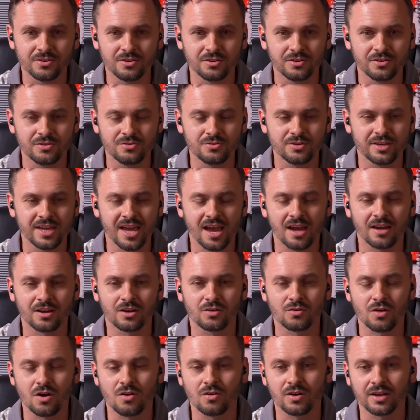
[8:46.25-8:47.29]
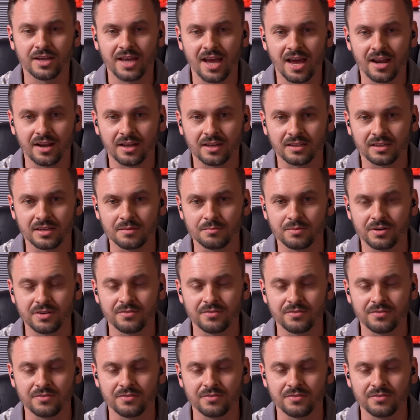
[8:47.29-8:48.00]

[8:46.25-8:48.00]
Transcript: You, you can't grow organically.